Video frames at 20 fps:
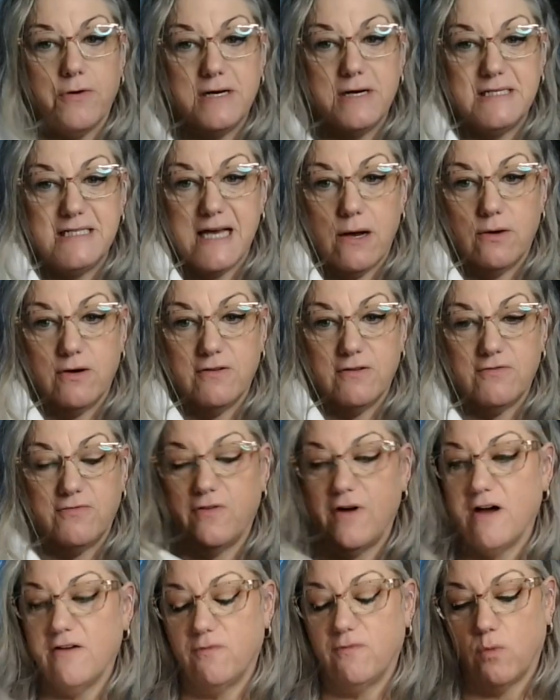printout of,
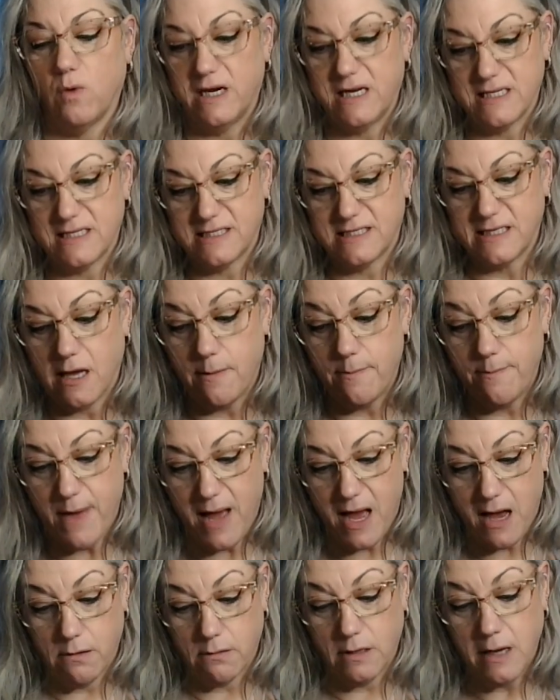of what it's
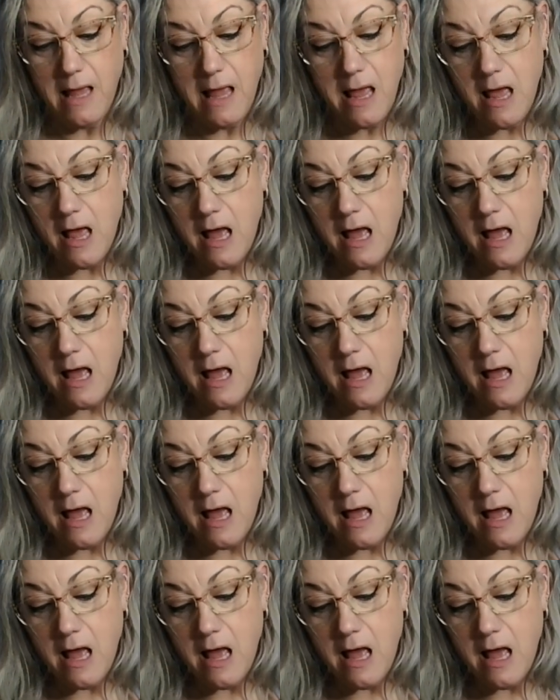about.